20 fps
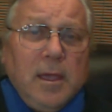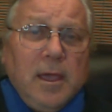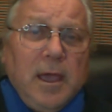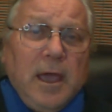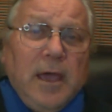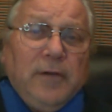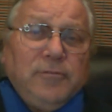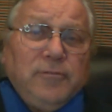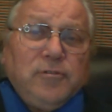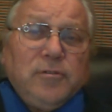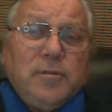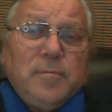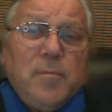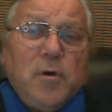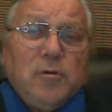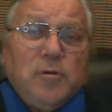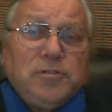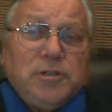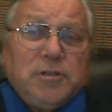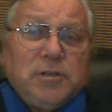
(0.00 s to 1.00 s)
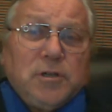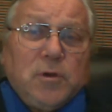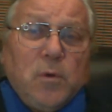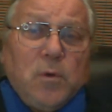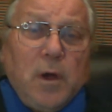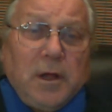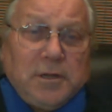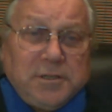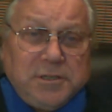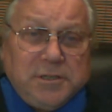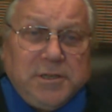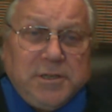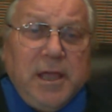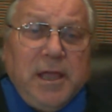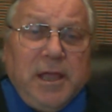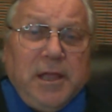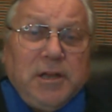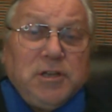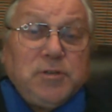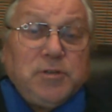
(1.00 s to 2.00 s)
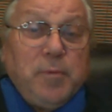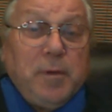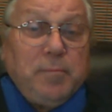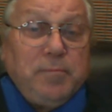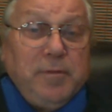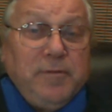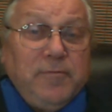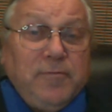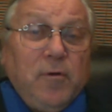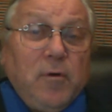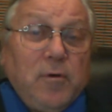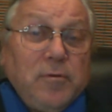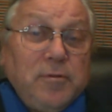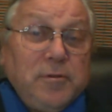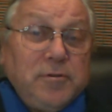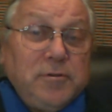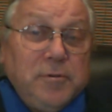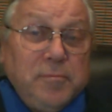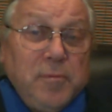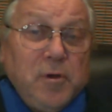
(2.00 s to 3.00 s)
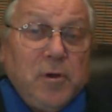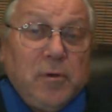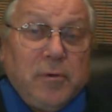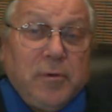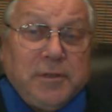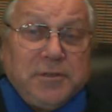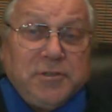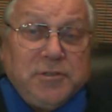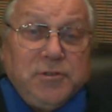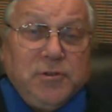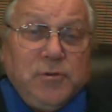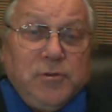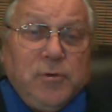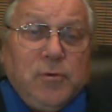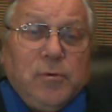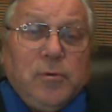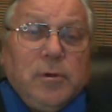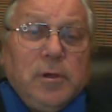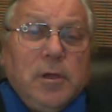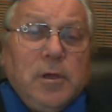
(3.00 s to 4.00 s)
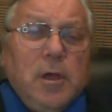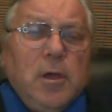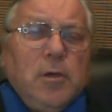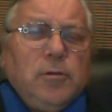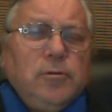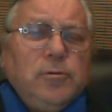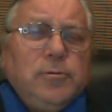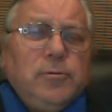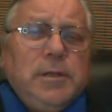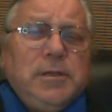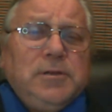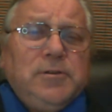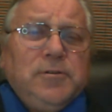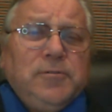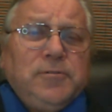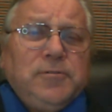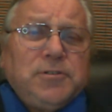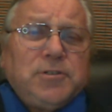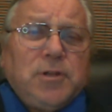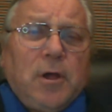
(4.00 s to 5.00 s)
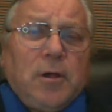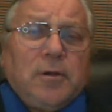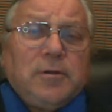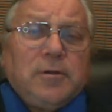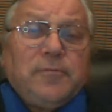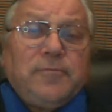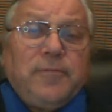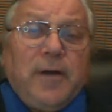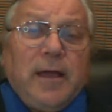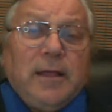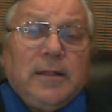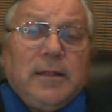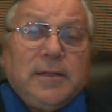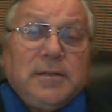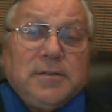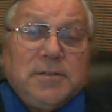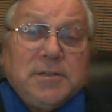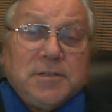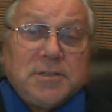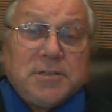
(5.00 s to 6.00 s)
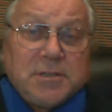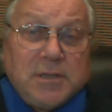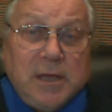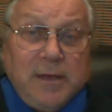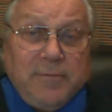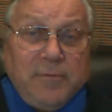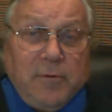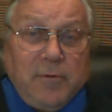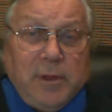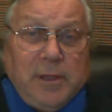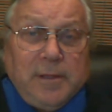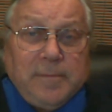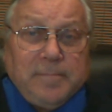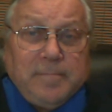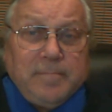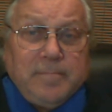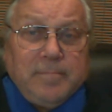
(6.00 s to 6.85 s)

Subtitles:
After the motion to quash stage, but before the demurrer is due, you need to start filing discovery.